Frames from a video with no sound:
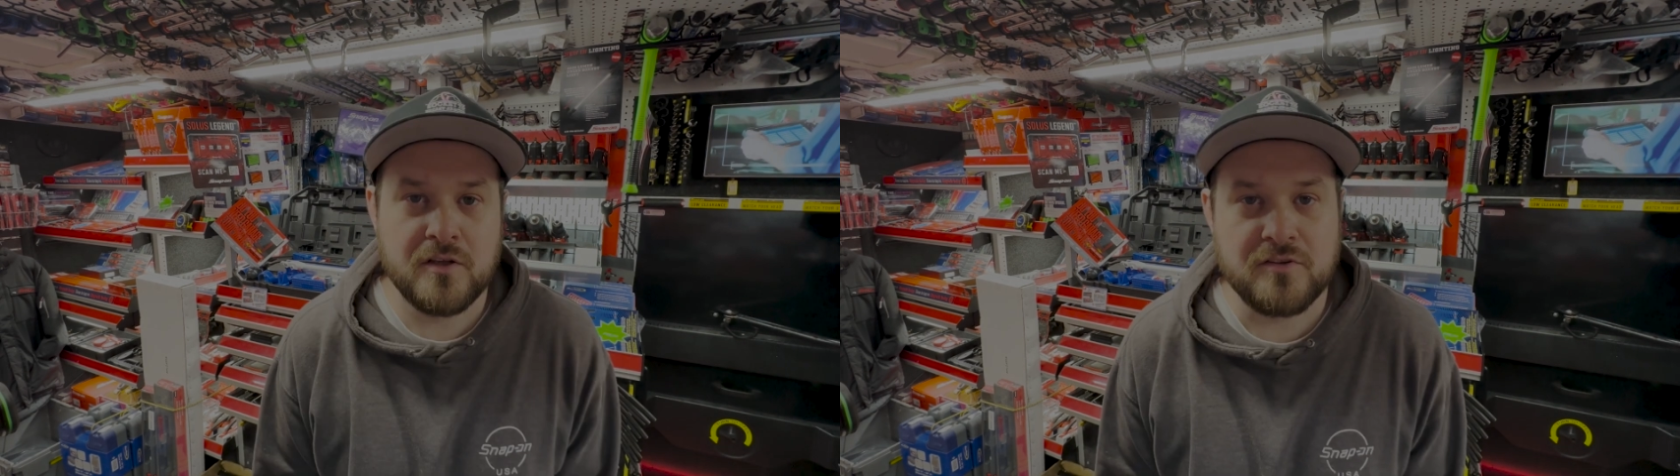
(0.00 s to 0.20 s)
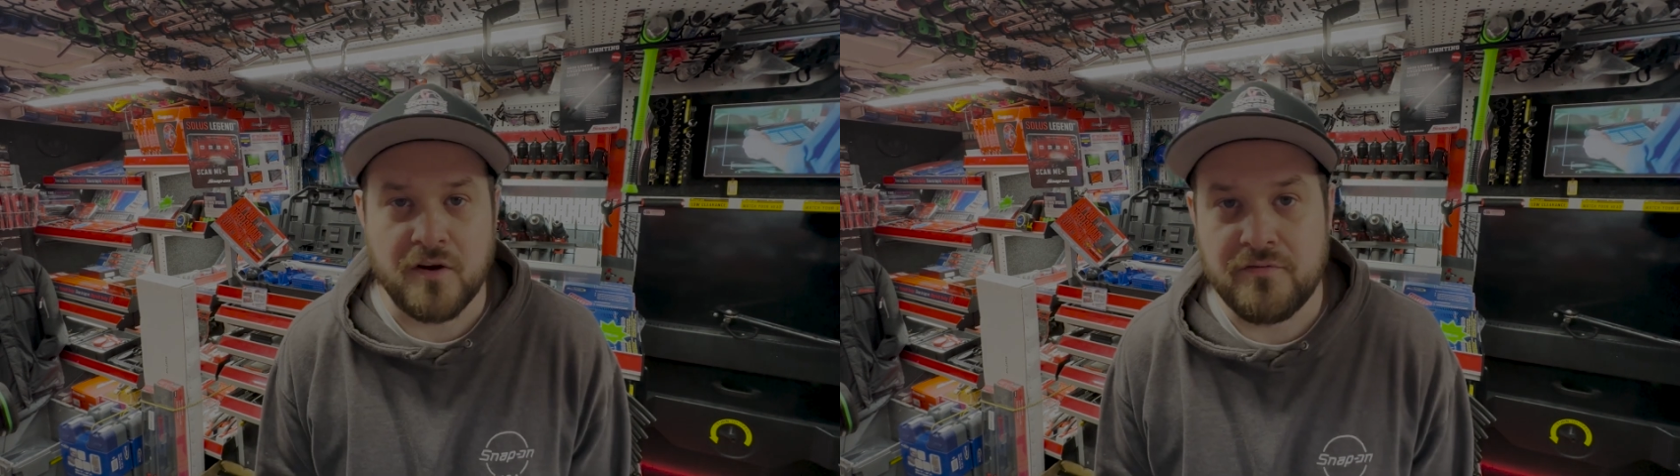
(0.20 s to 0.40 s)

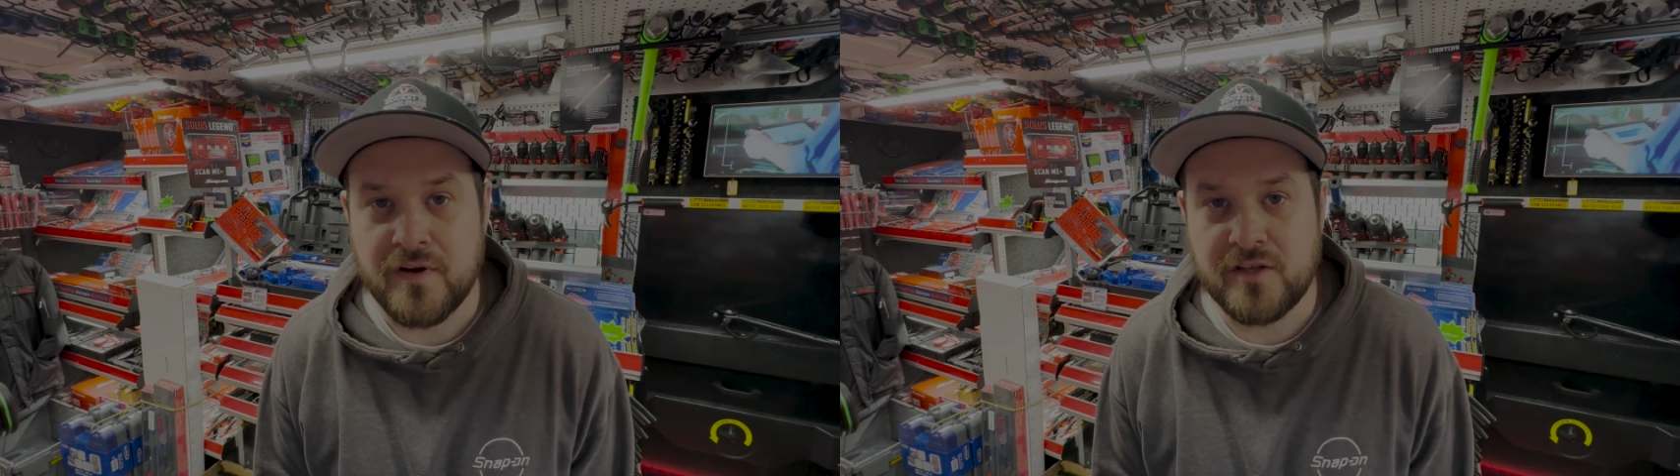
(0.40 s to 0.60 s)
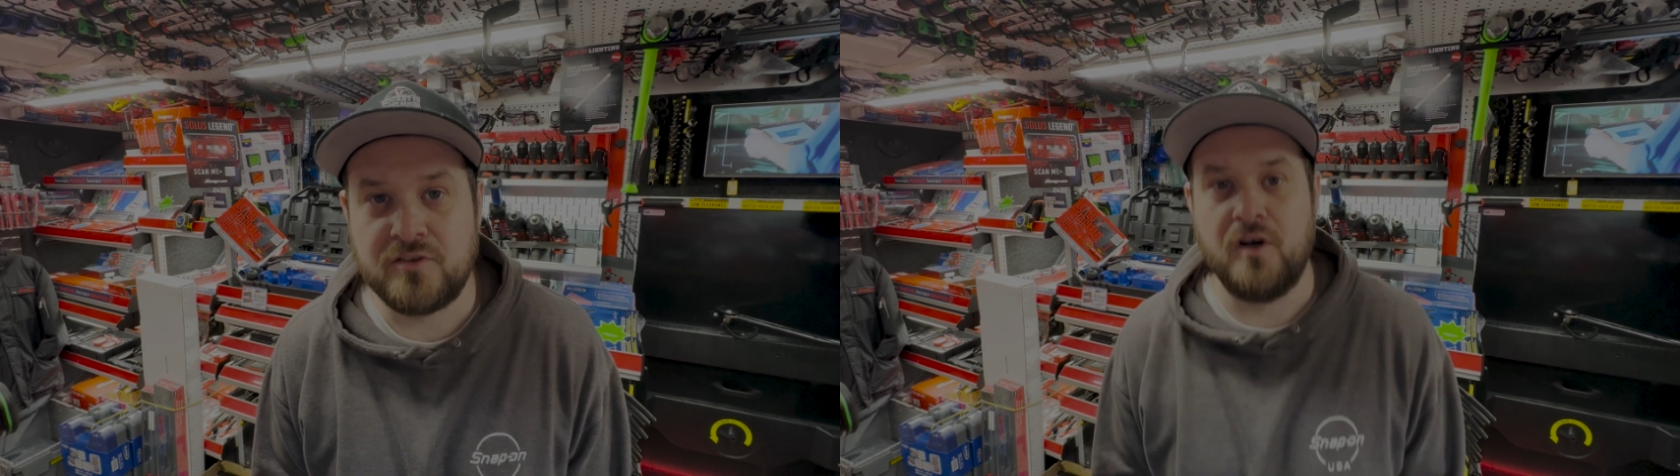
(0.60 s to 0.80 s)
So
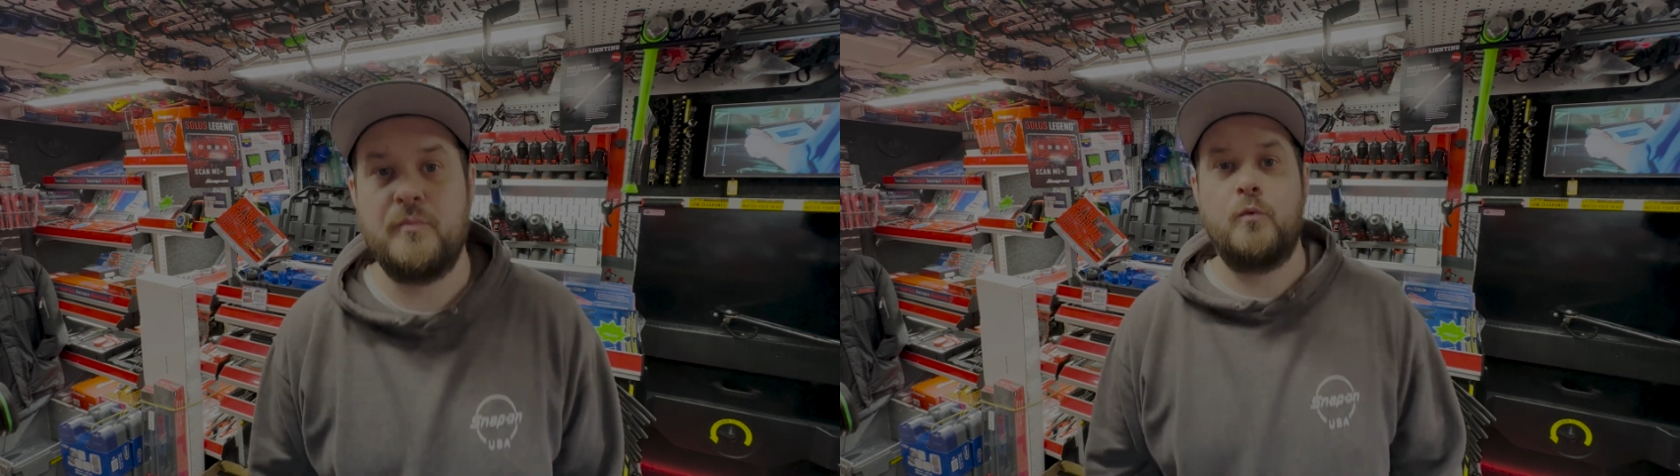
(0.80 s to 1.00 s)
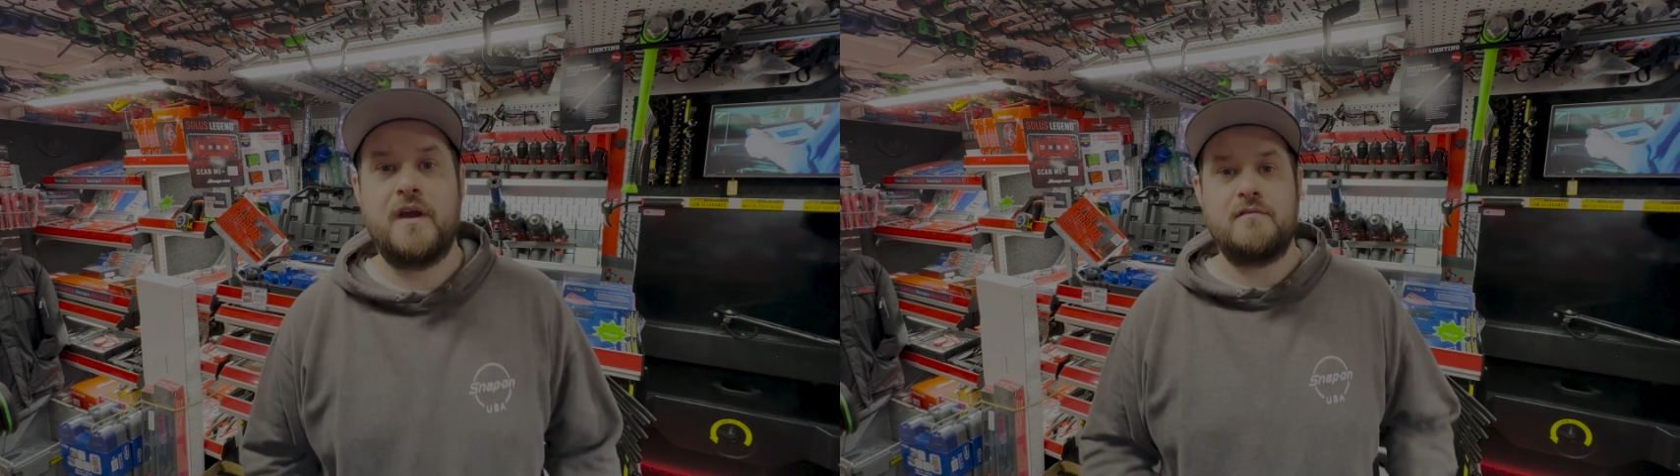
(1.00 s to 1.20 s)
first
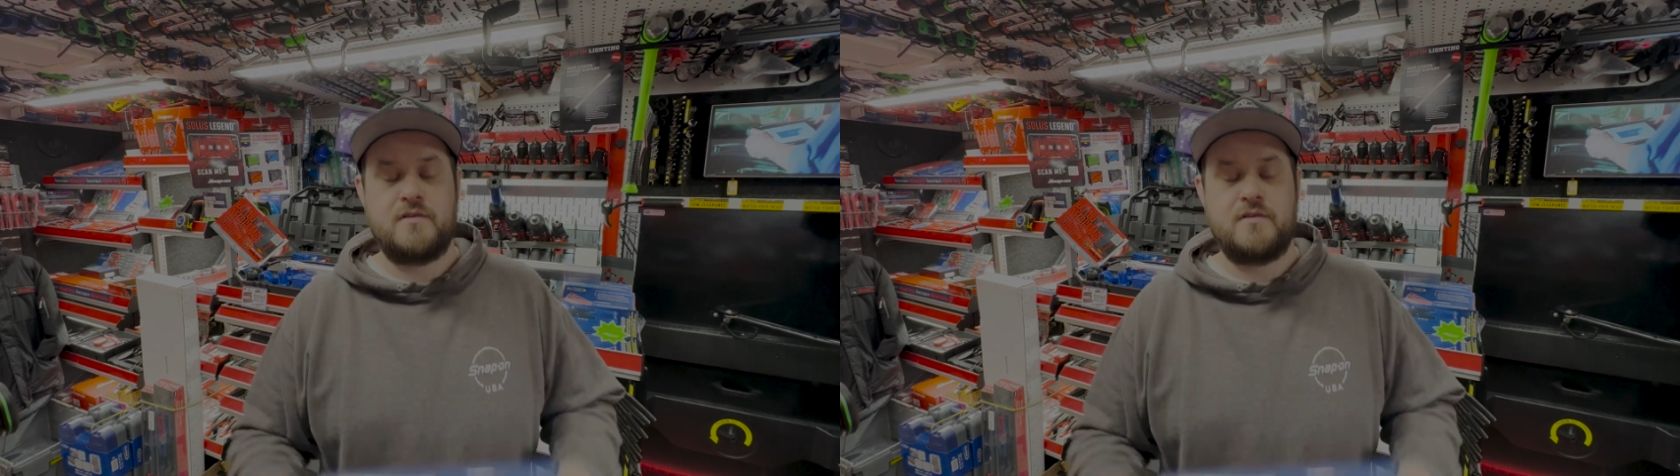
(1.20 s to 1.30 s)
up, we have